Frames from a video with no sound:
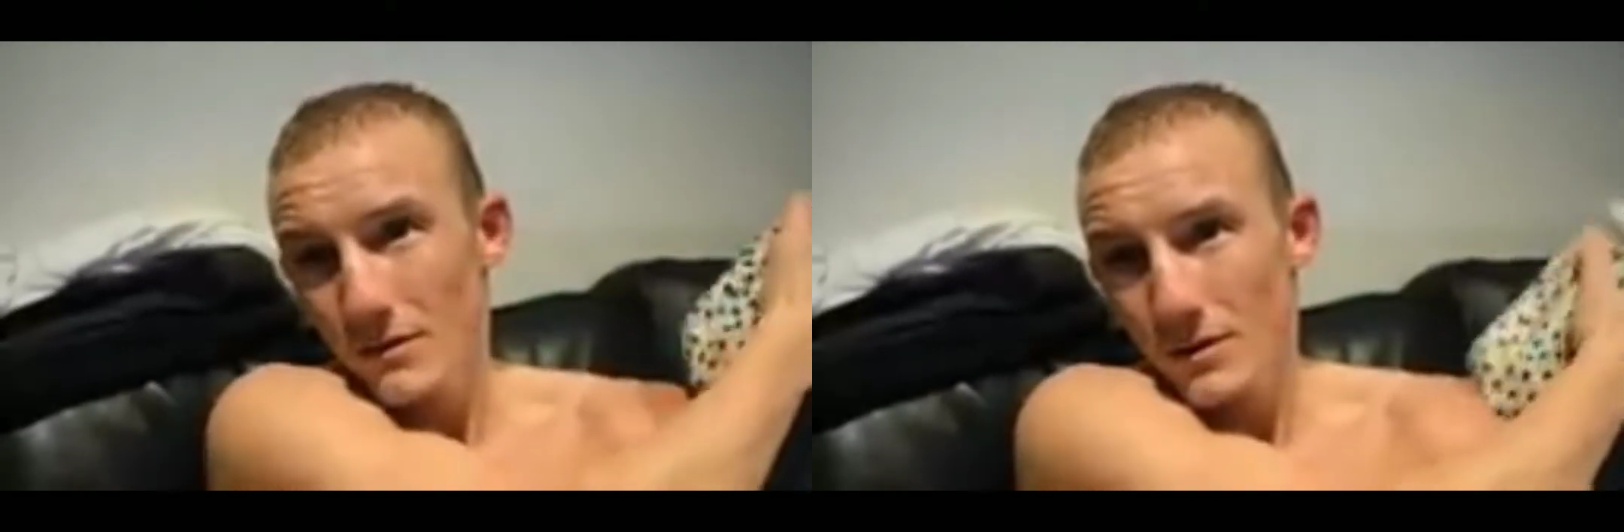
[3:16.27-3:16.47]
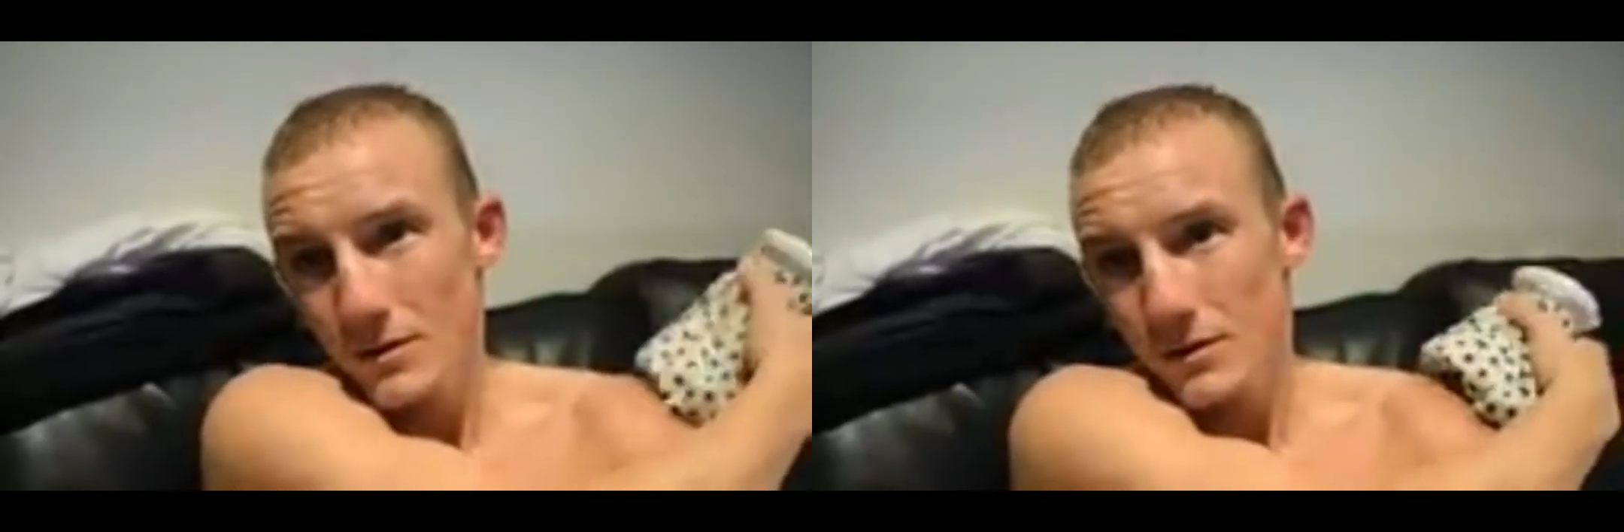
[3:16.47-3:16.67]

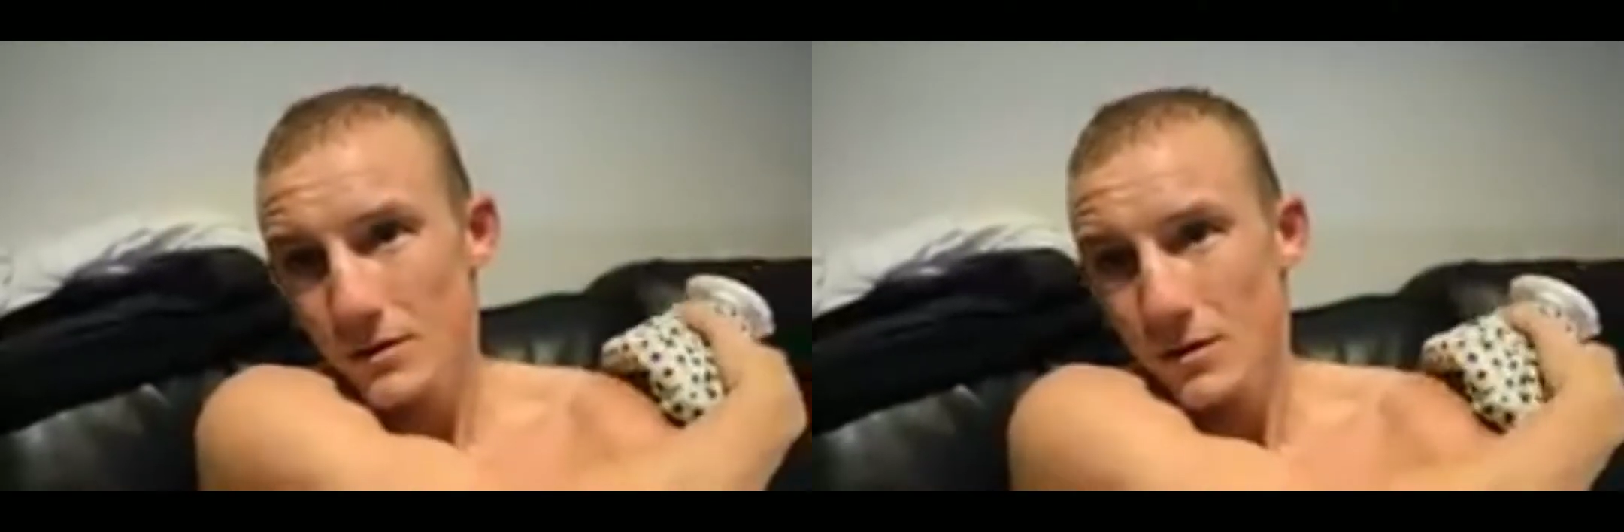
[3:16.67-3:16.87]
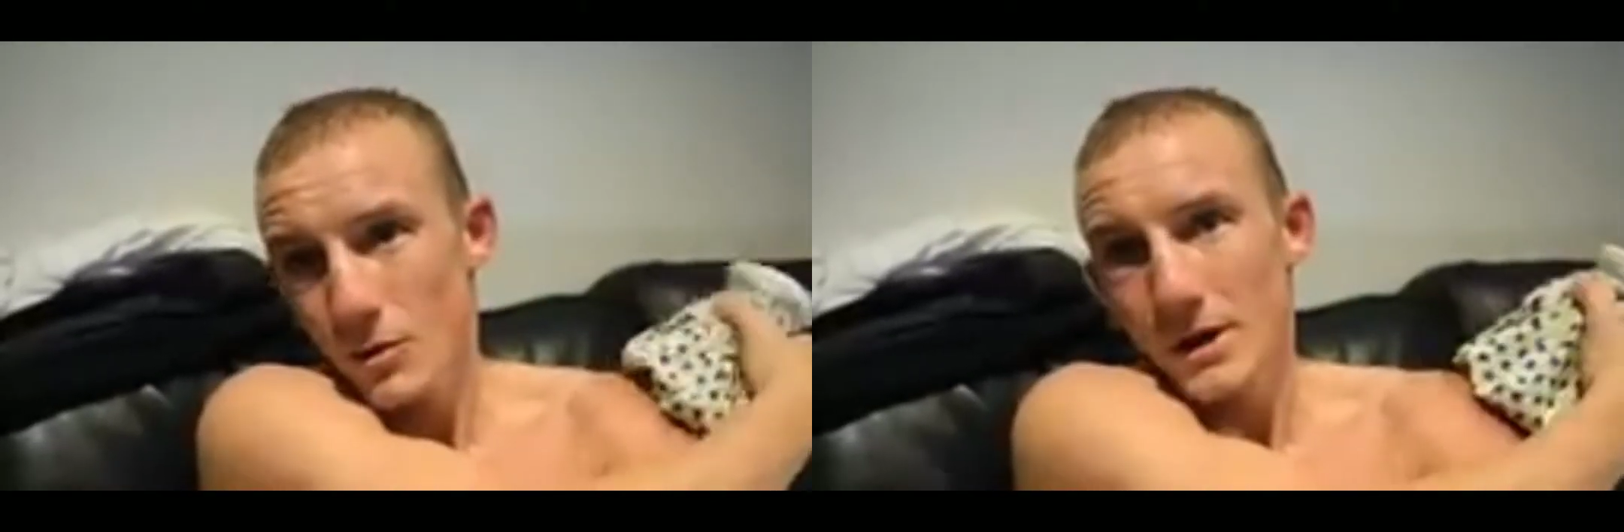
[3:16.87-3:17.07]

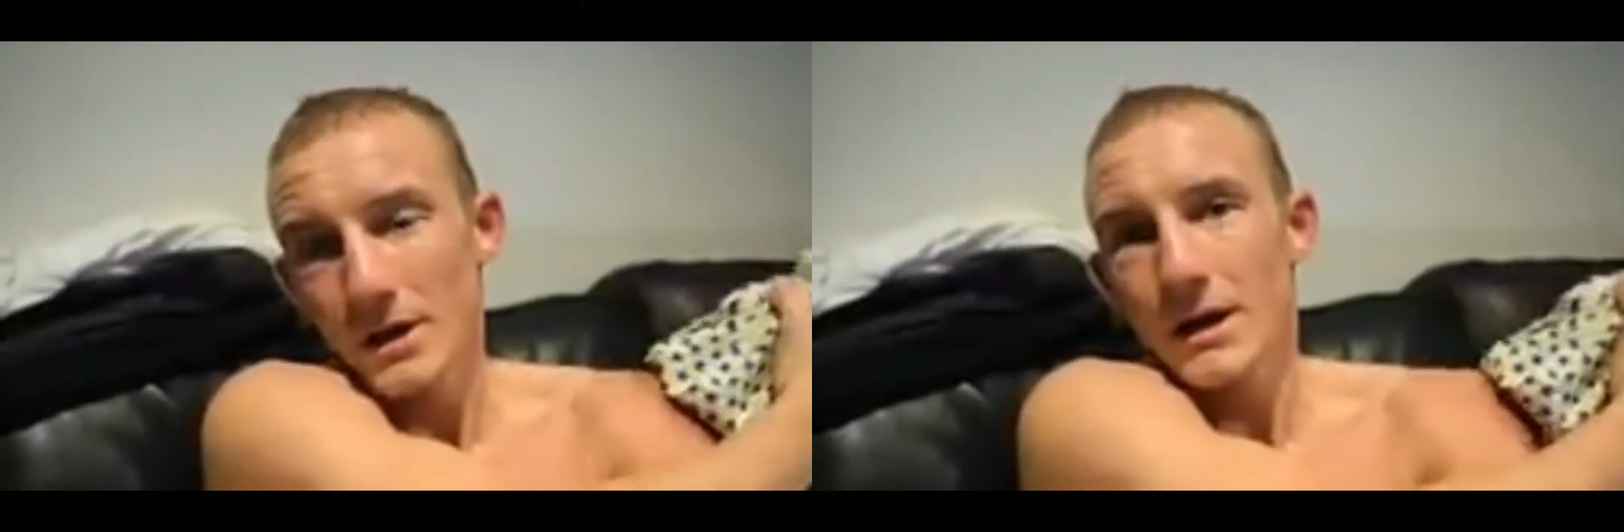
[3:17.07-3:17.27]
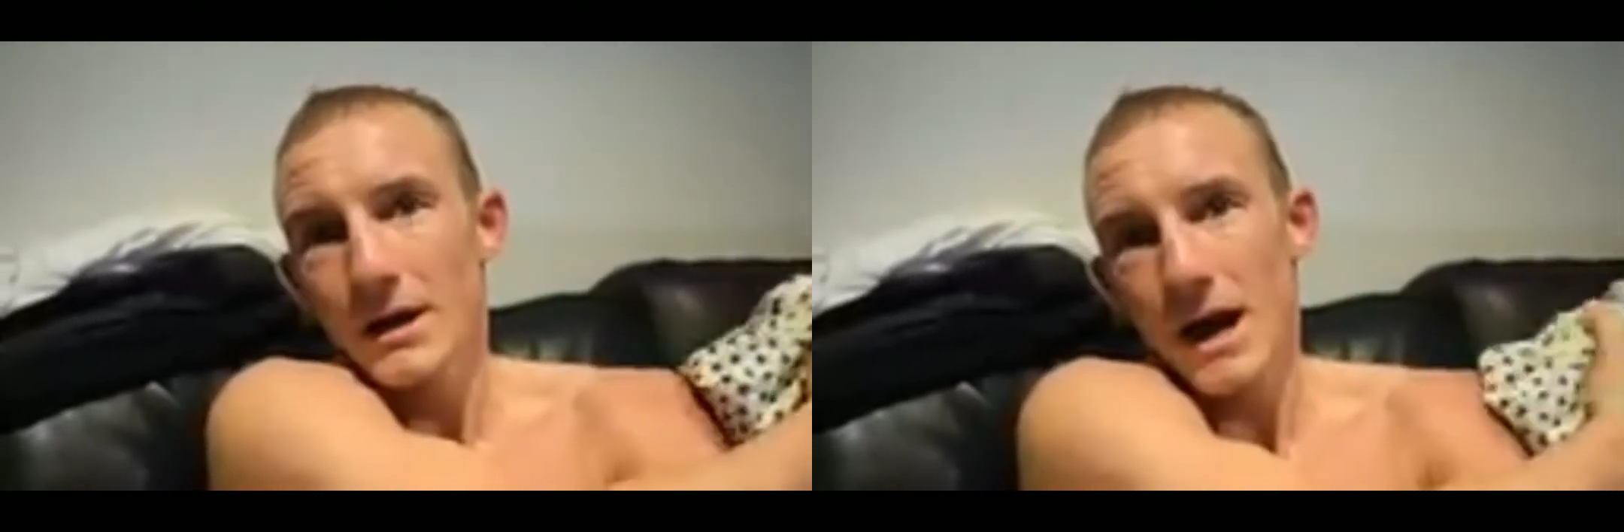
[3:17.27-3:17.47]

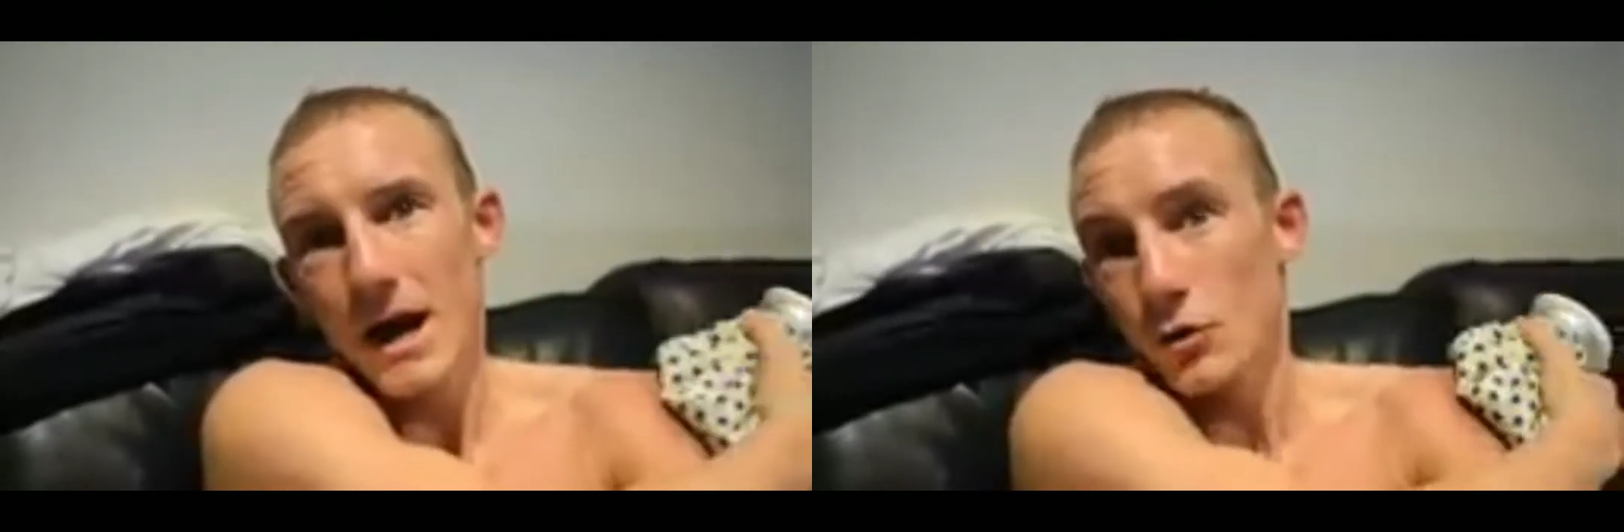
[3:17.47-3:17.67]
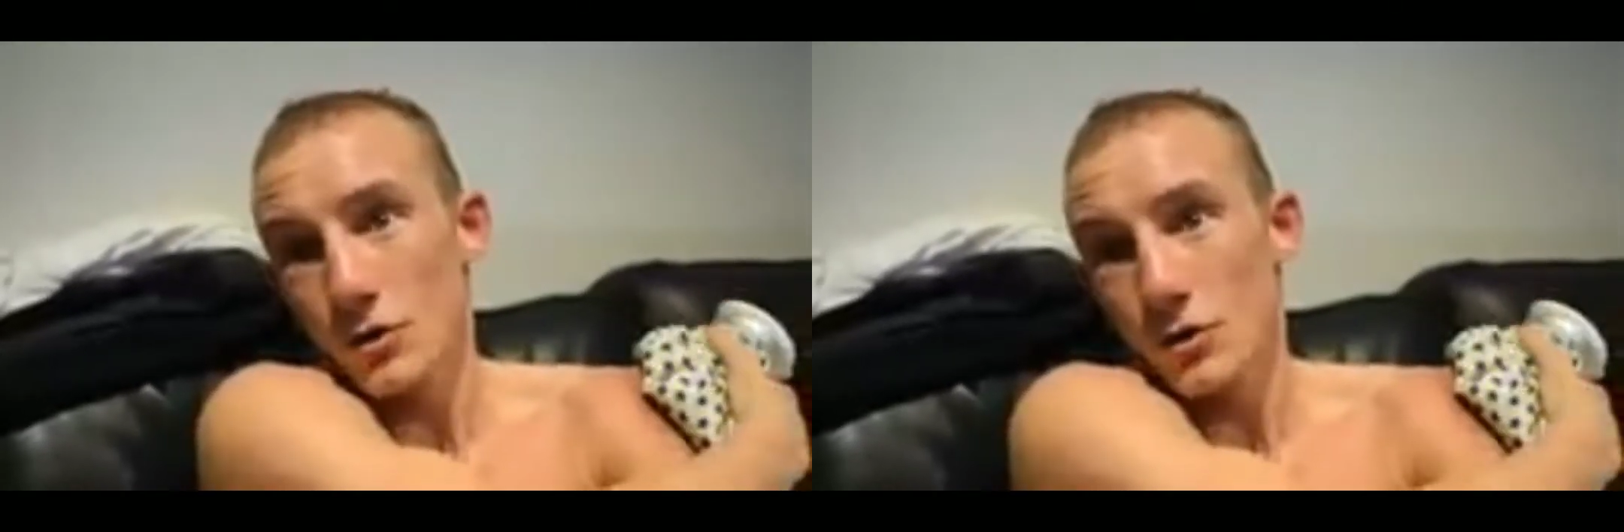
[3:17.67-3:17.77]
I